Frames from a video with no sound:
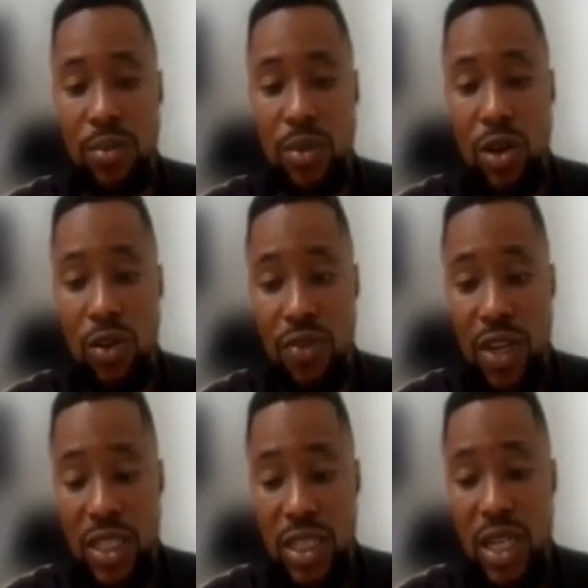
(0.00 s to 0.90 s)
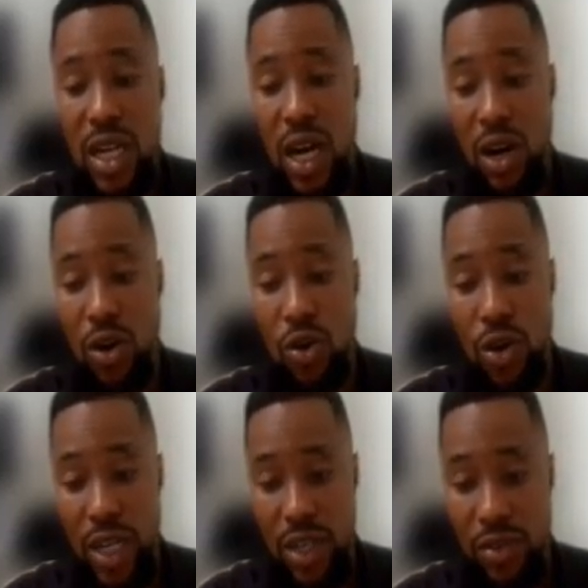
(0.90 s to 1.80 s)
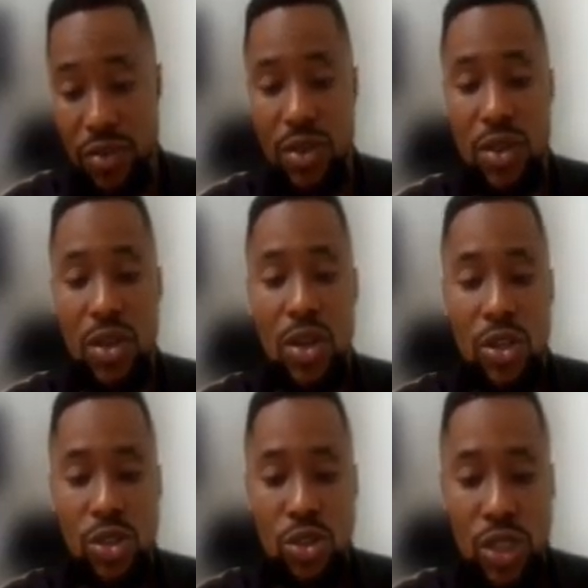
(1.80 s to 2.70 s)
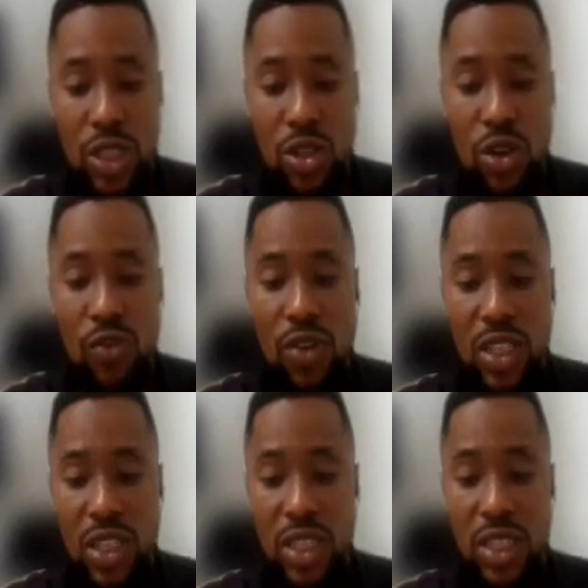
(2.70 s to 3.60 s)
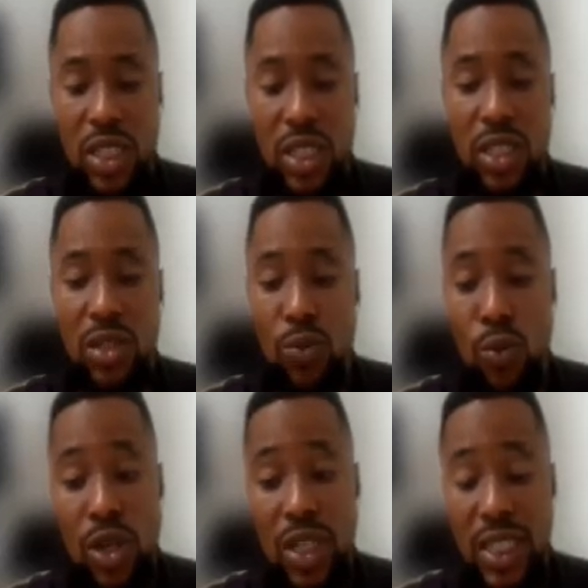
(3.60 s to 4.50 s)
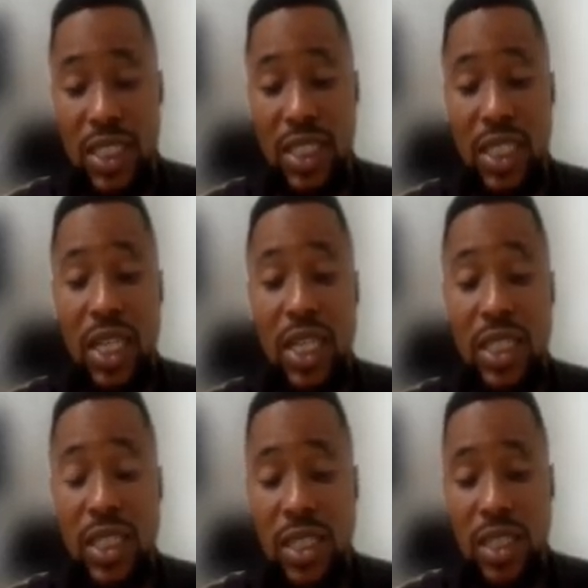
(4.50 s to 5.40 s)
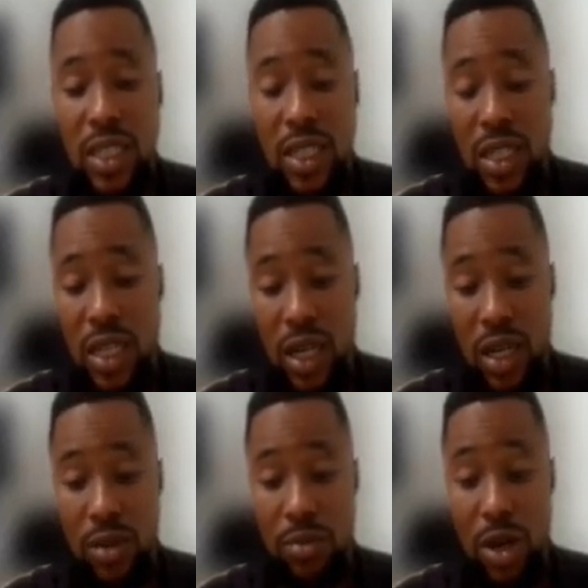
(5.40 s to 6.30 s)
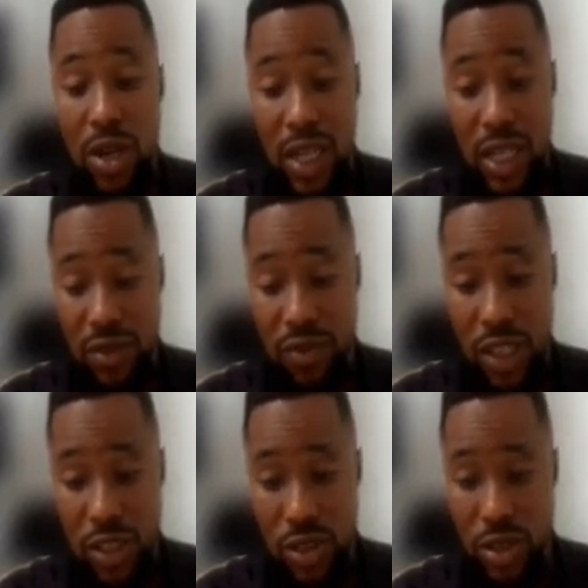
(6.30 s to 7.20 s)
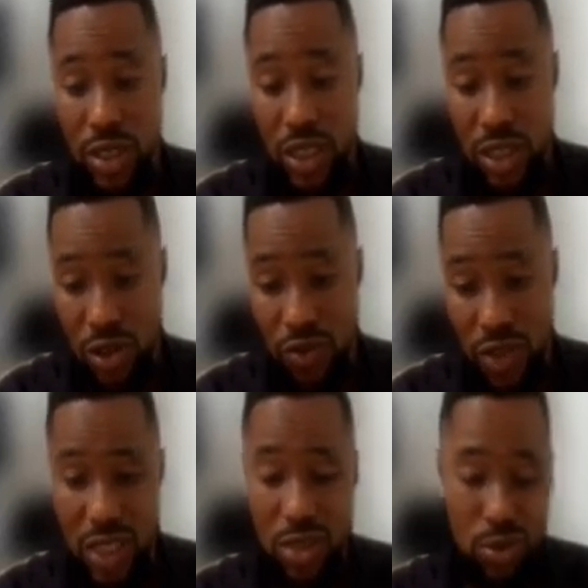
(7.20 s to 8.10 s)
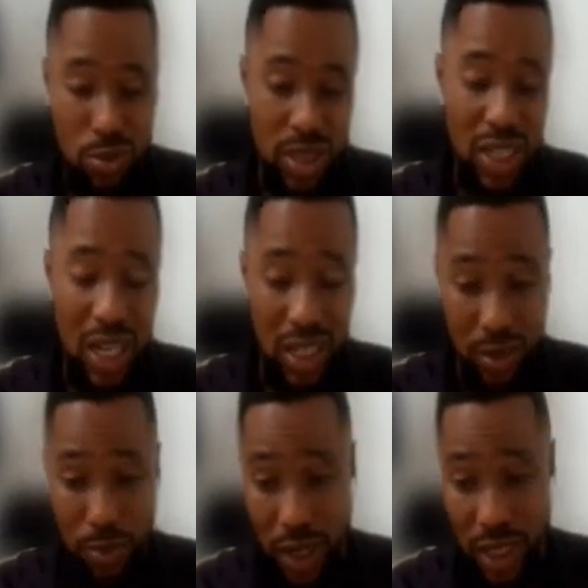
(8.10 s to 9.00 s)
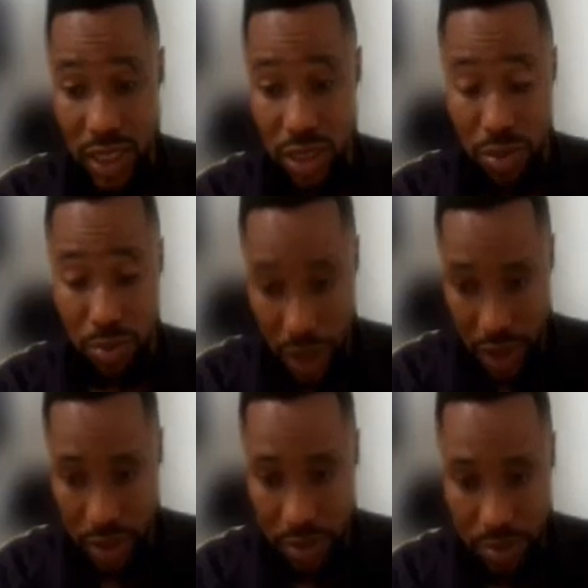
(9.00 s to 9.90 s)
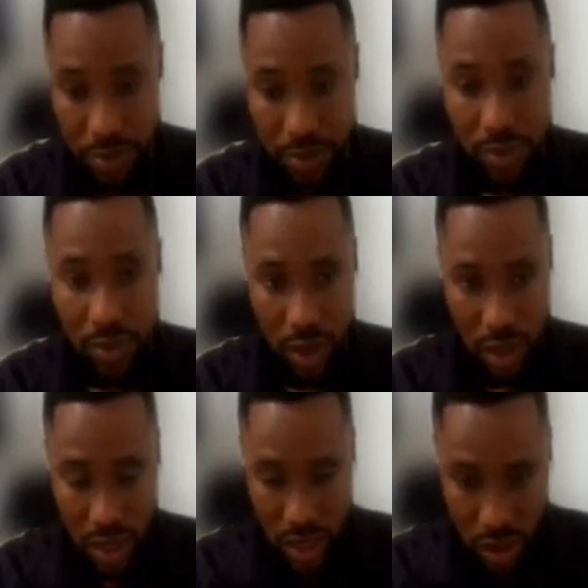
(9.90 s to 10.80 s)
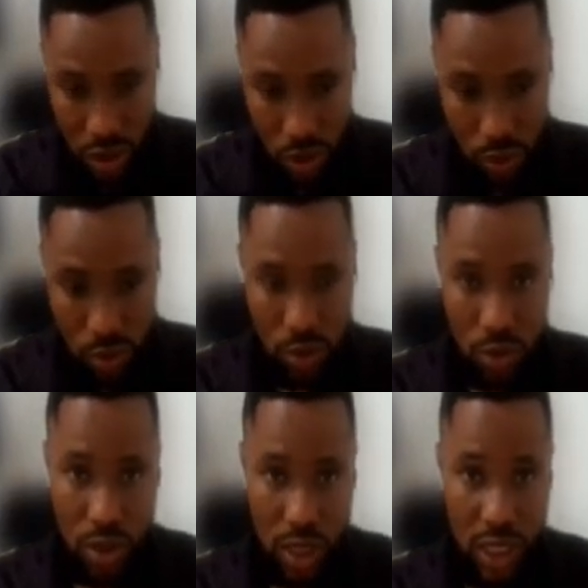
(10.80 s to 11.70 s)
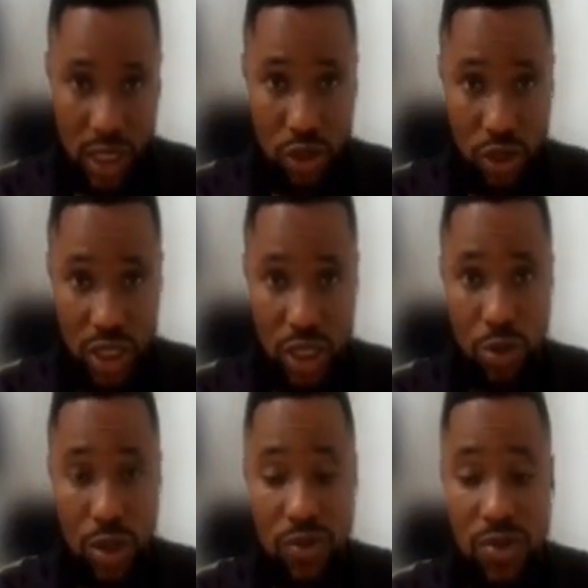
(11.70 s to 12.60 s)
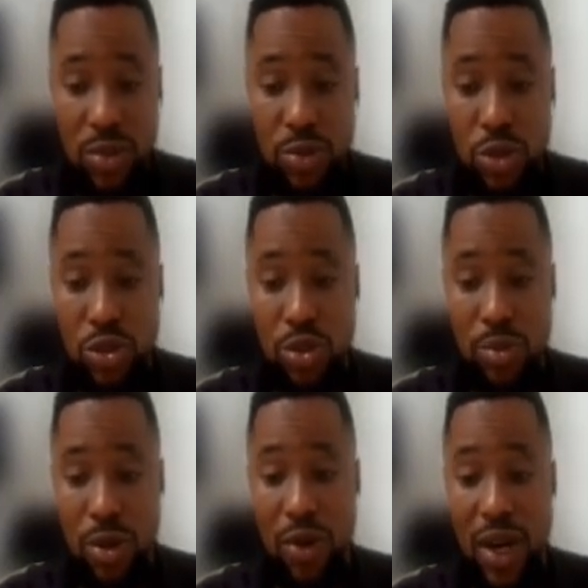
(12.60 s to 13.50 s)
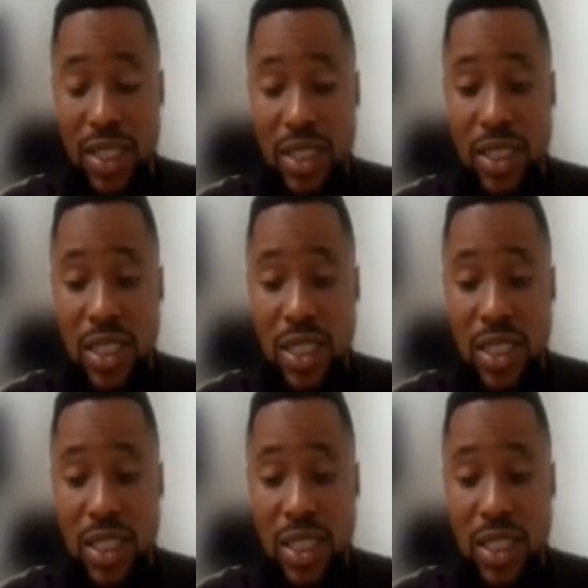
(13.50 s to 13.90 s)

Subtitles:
convex and concave. So this convex is the one that indicates myocardial infarction. This convex could be early repolarization pattern. So in a nutshell, we have been able to summarize,